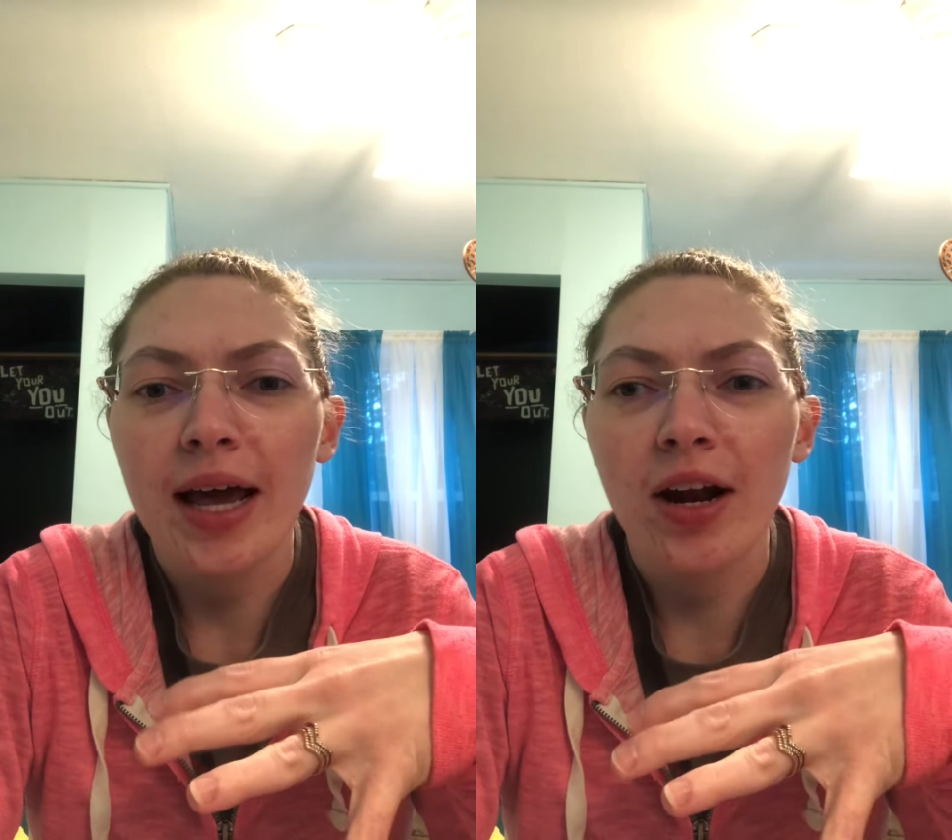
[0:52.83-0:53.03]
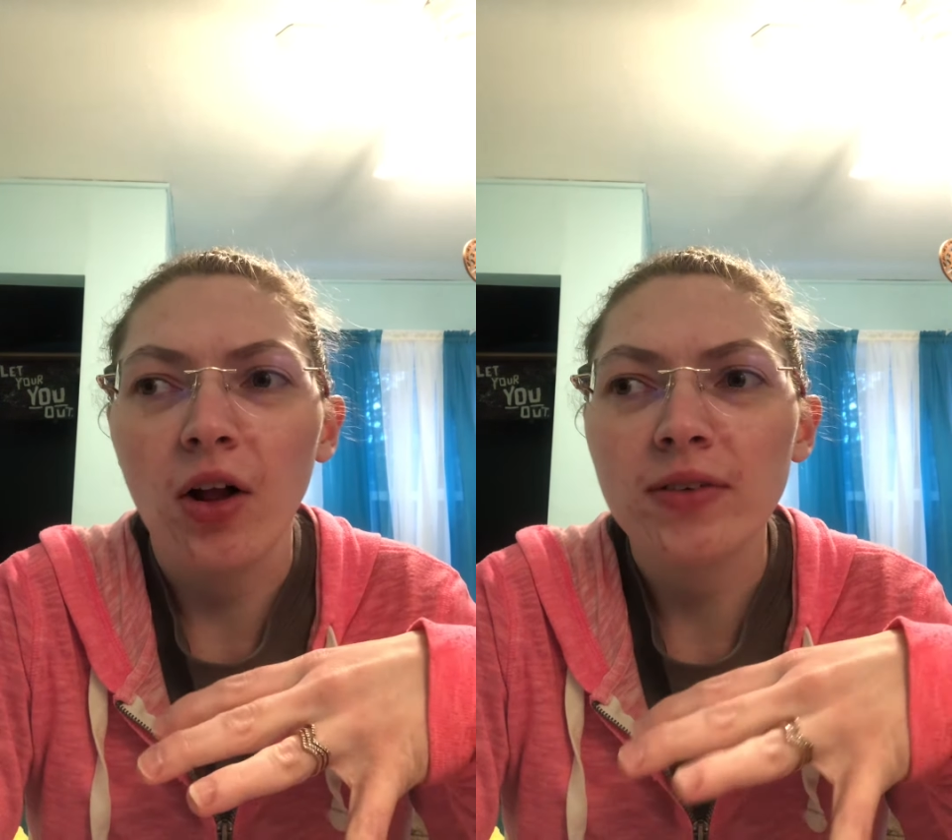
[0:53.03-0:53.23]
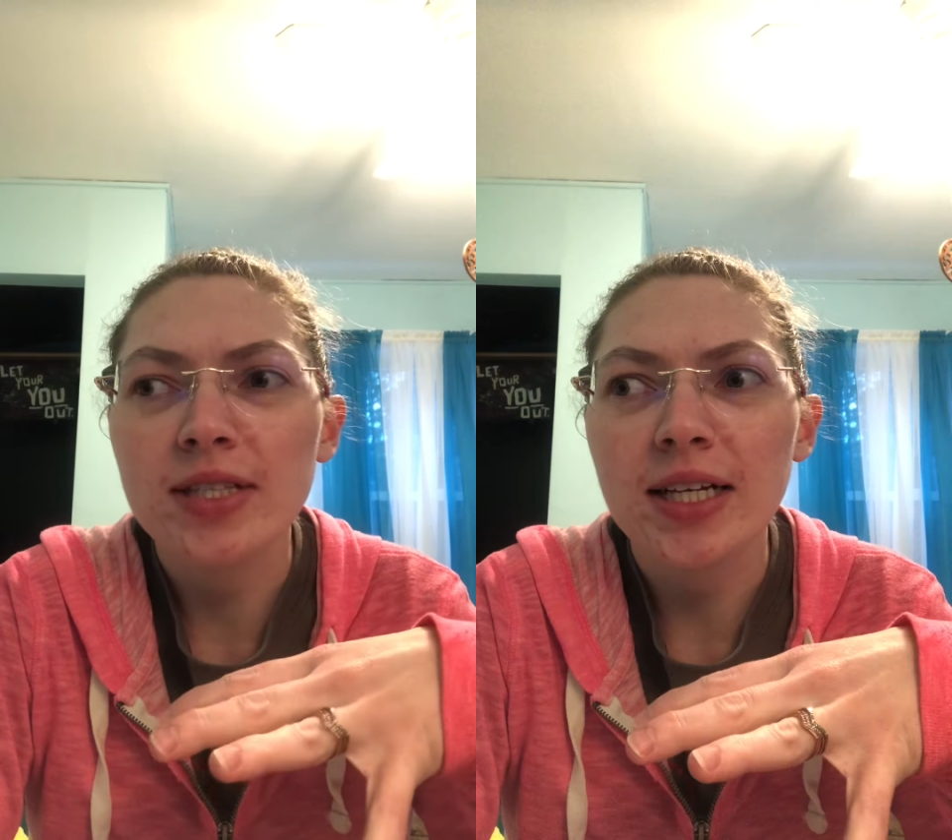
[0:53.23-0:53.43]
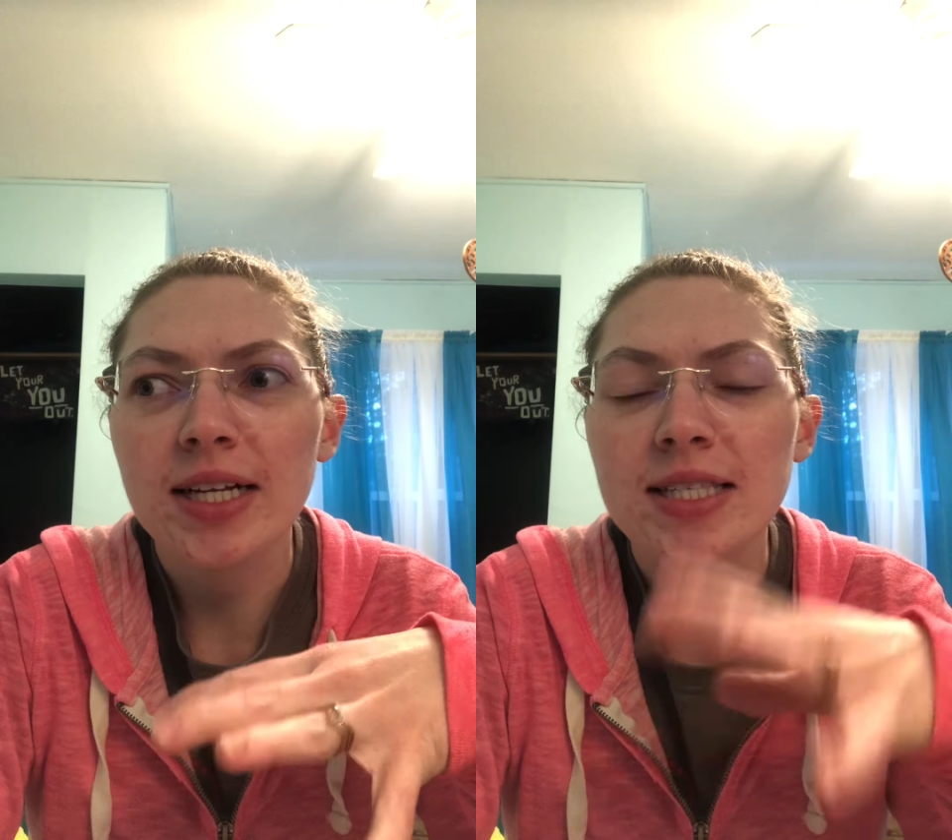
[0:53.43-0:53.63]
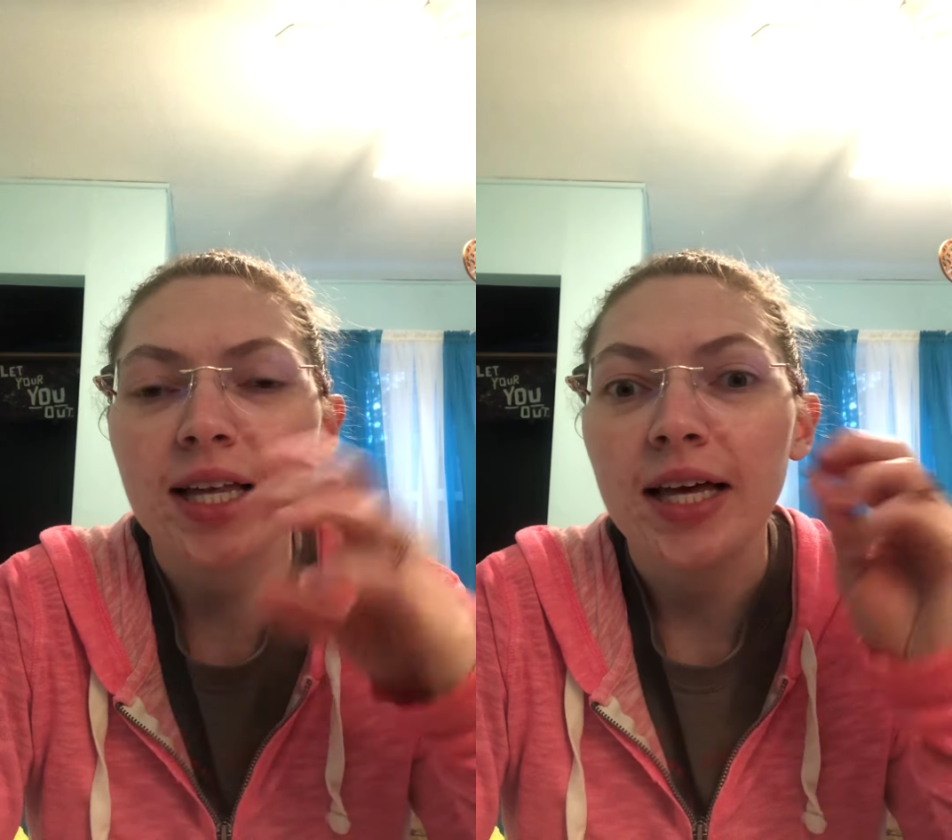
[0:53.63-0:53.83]
and all of a sudden
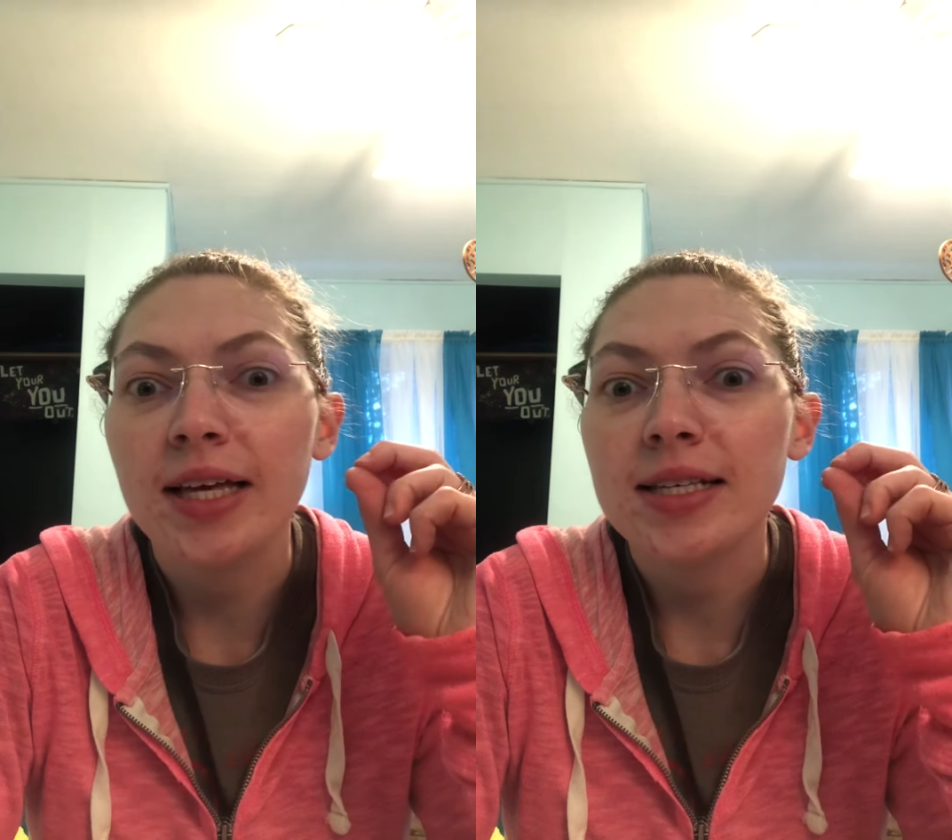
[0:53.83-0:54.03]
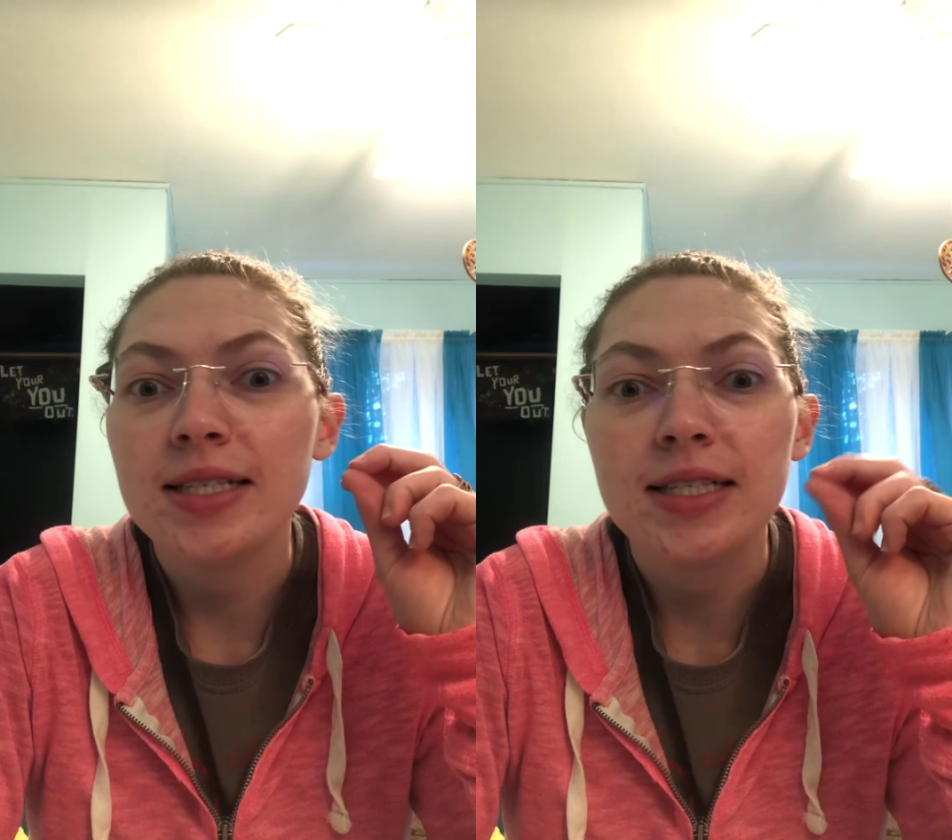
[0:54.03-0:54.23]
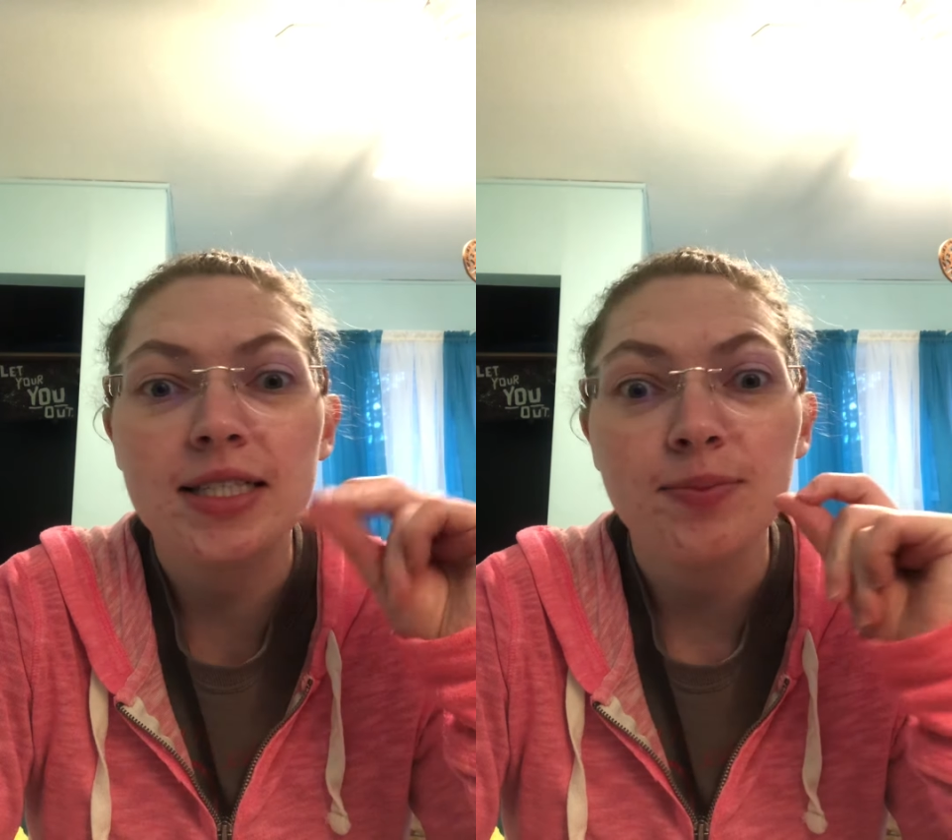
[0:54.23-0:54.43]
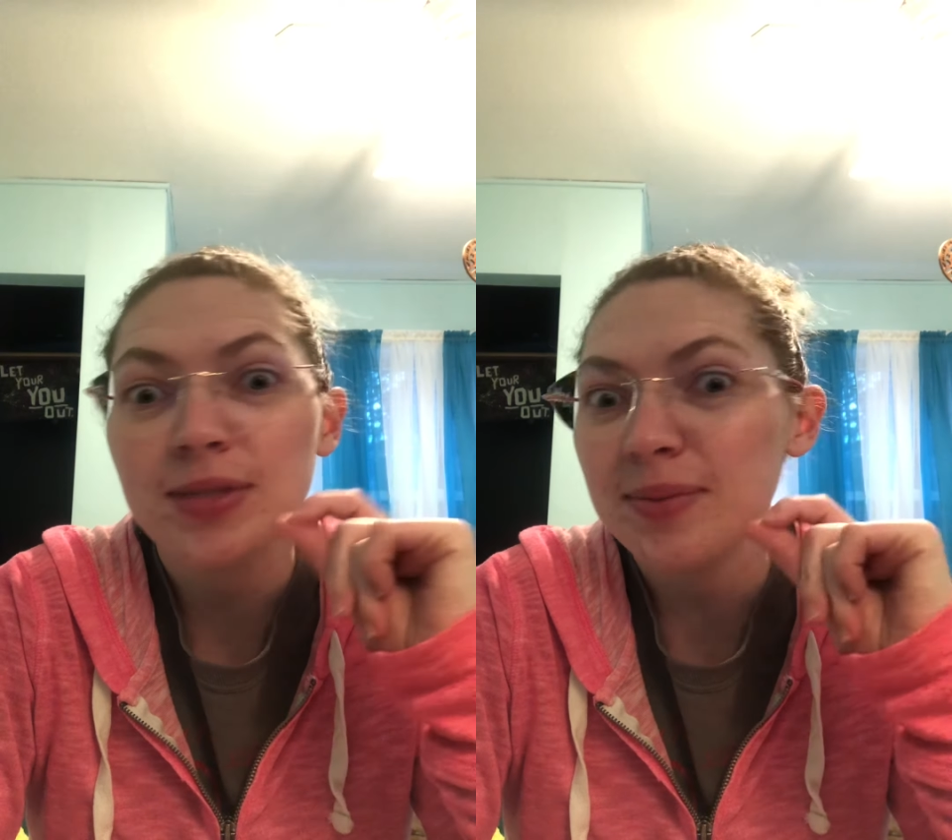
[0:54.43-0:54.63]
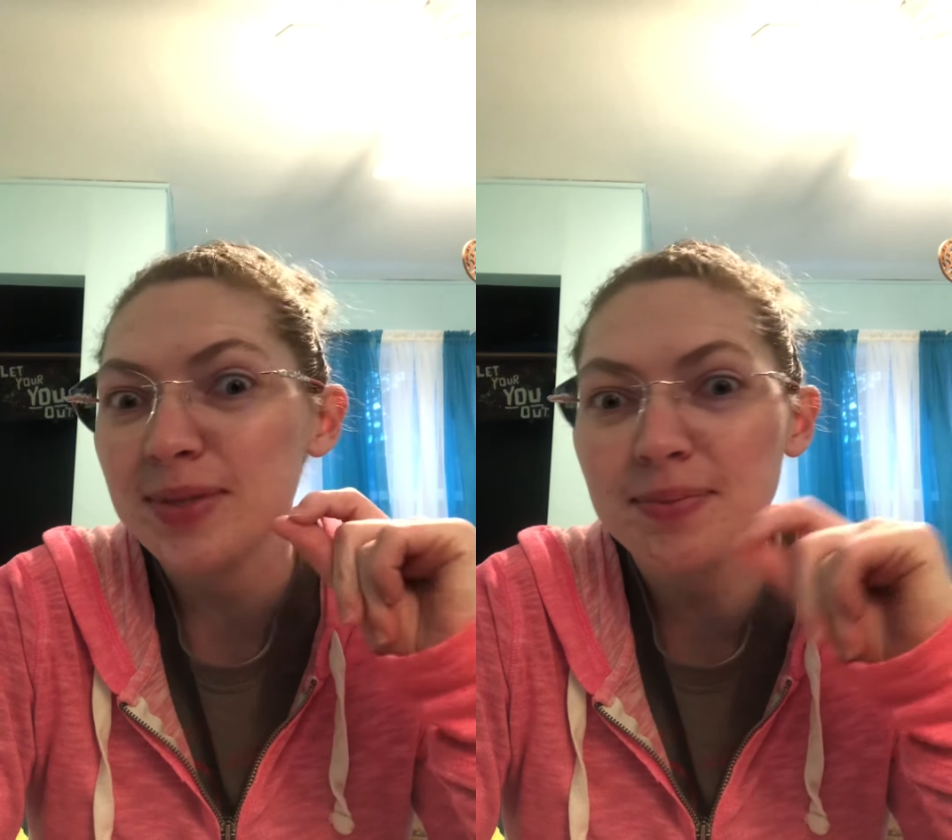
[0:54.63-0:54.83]
it's like zip,
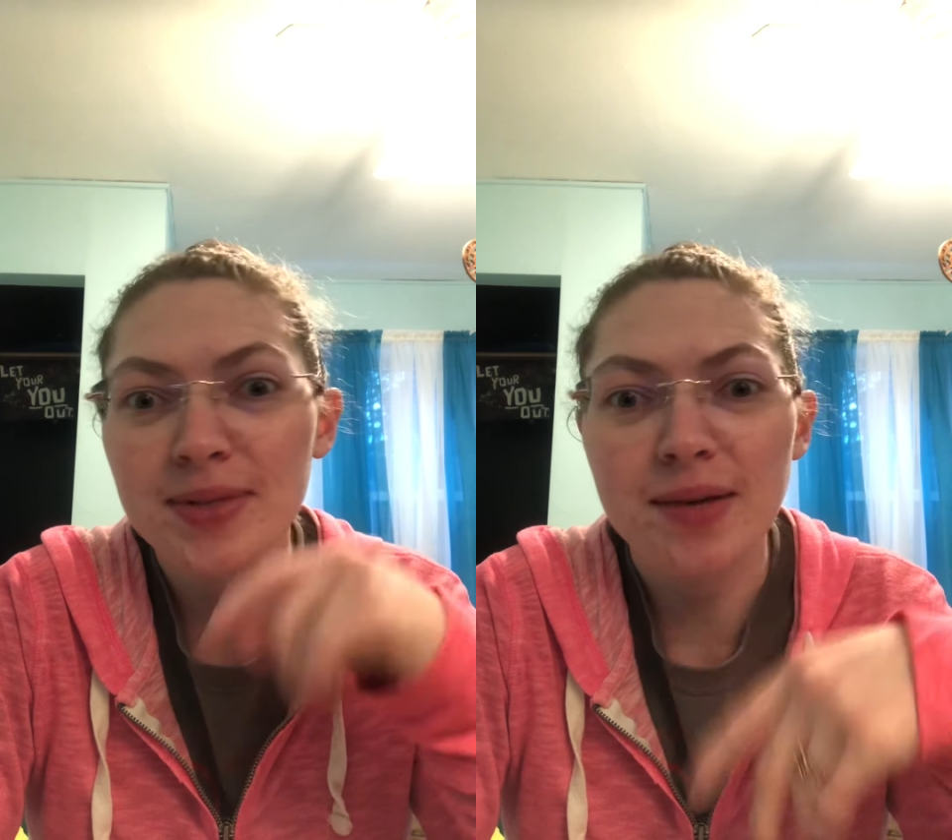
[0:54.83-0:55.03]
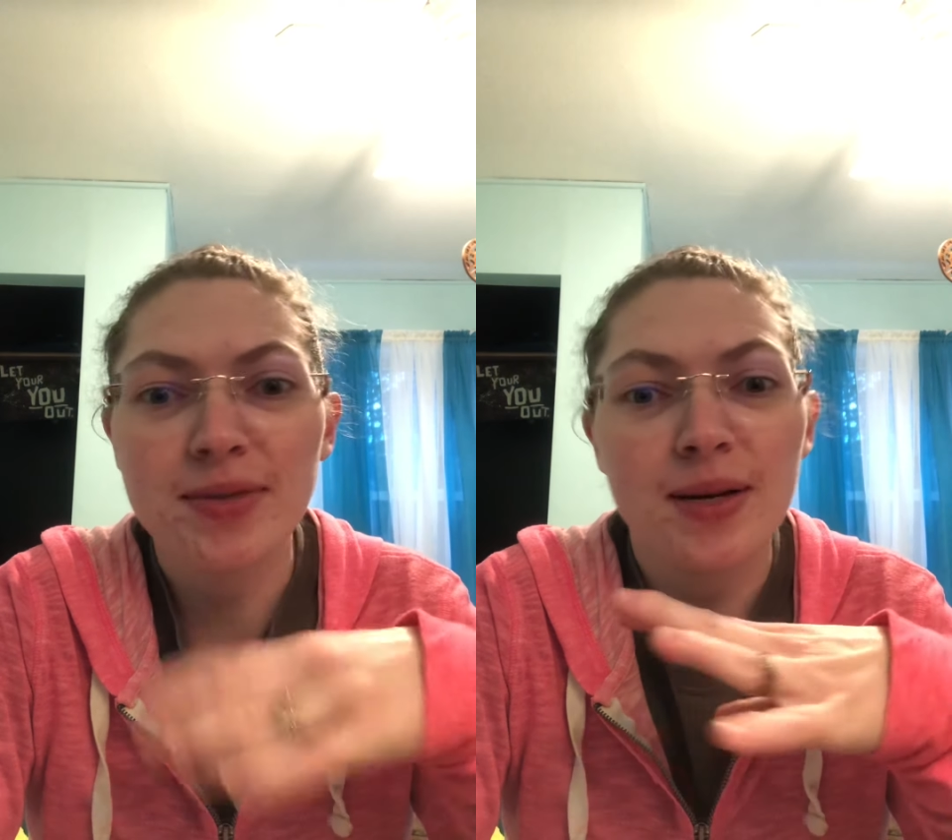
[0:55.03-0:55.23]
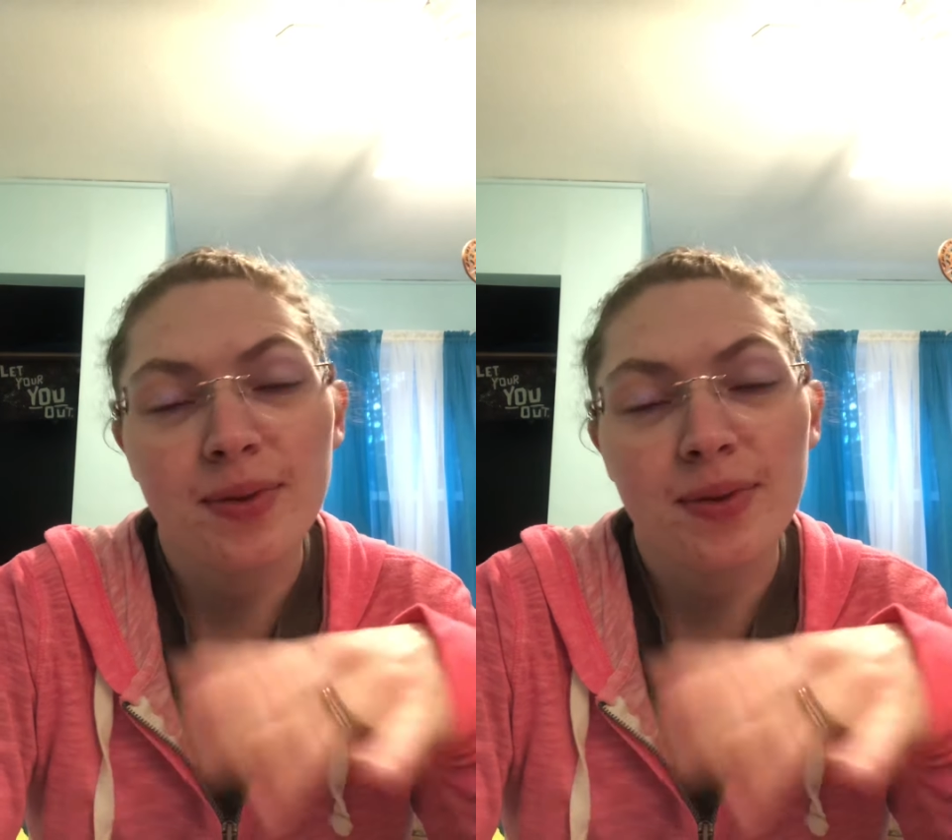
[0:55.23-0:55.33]
zip, zip, zip, zip,